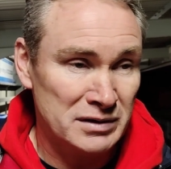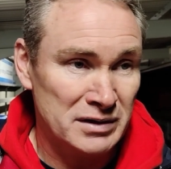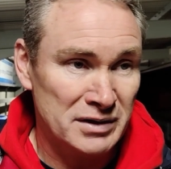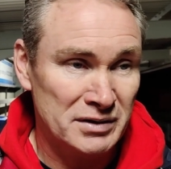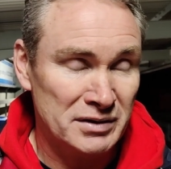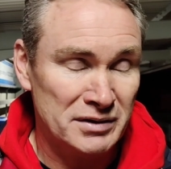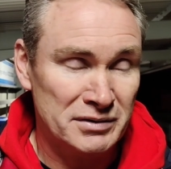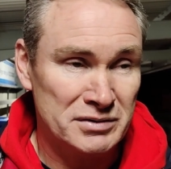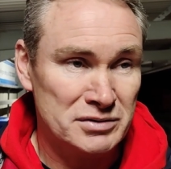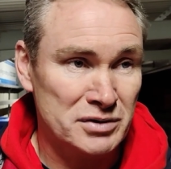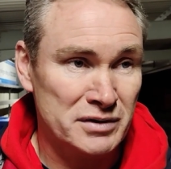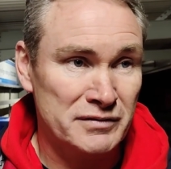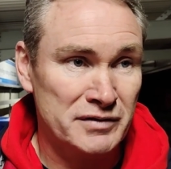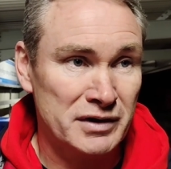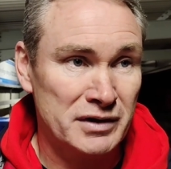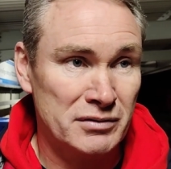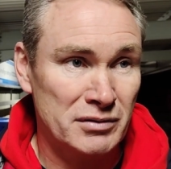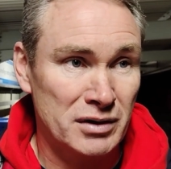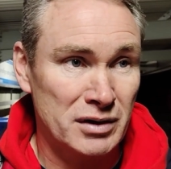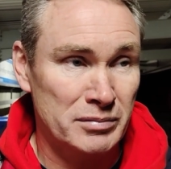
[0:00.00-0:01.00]
They're a
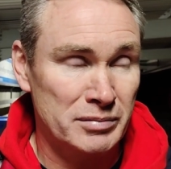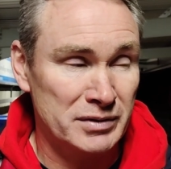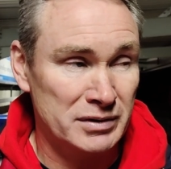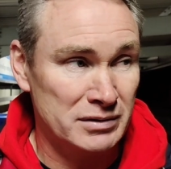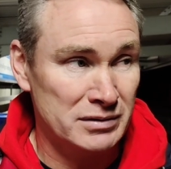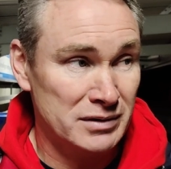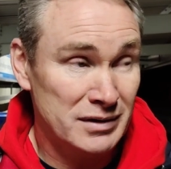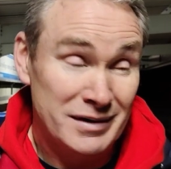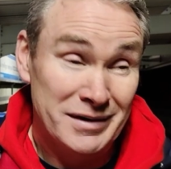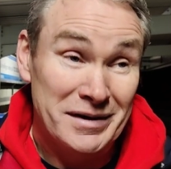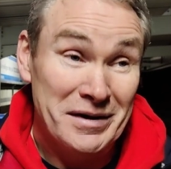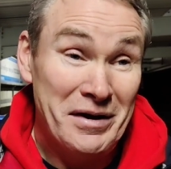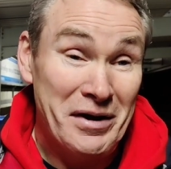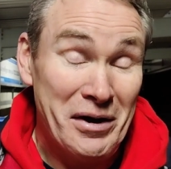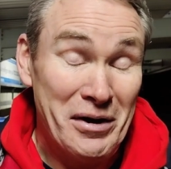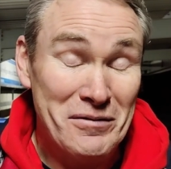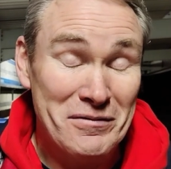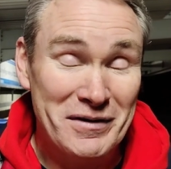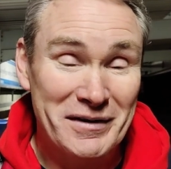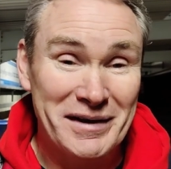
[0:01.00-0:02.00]
terrific group, and
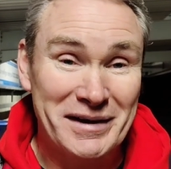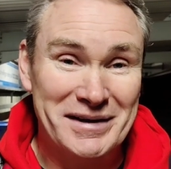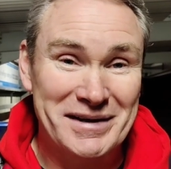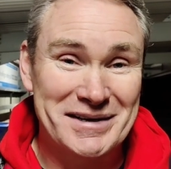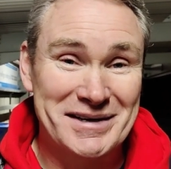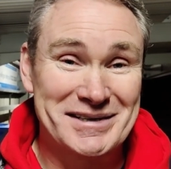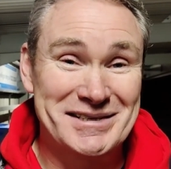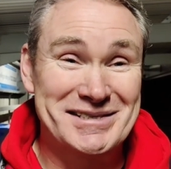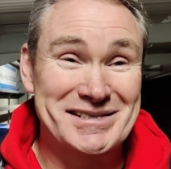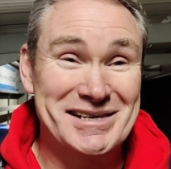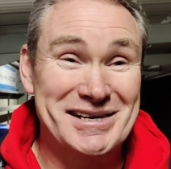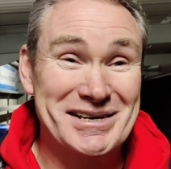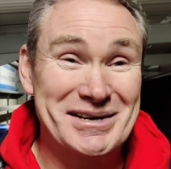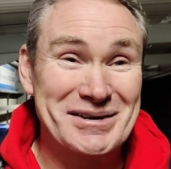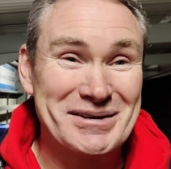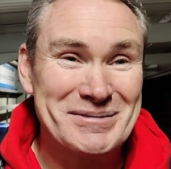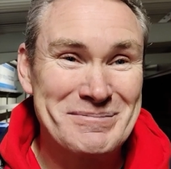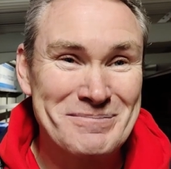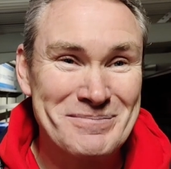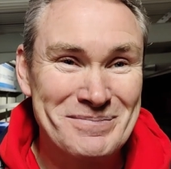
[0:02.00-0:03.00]
hopefully that can
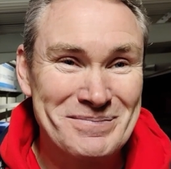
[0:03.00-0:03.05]
continue.